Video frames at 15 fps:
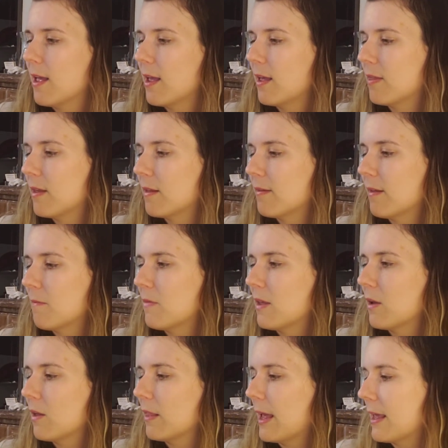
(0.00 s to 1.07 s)
And then
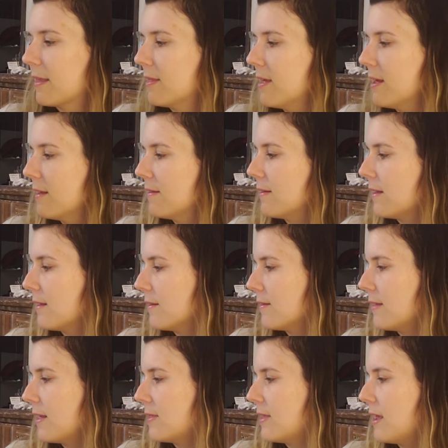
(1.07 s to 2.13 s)
something like this is
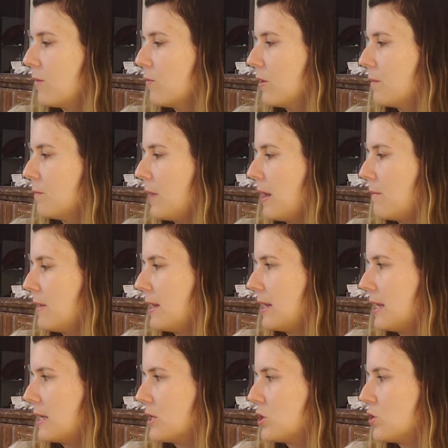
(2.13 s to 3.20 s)
that they would maybe
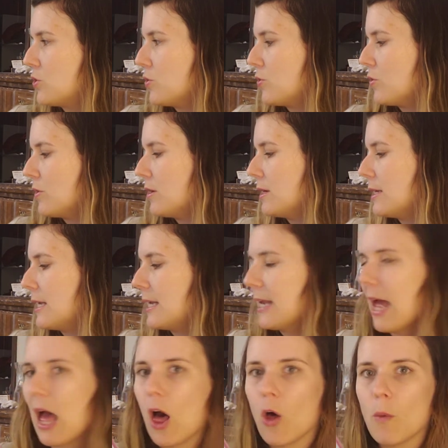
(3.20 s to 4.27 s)
need
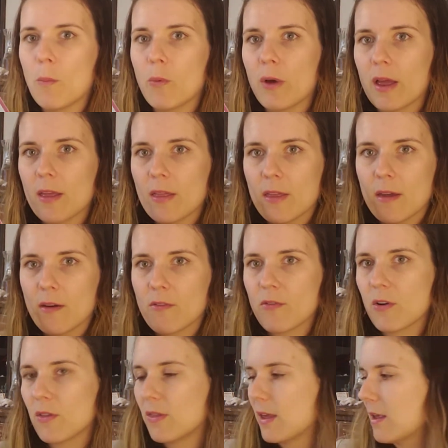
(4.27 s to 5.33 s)
help with
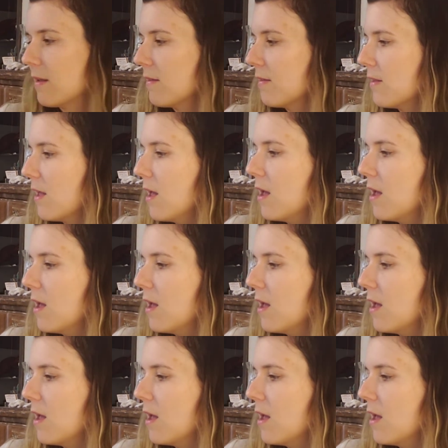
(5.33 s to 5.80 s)
for these.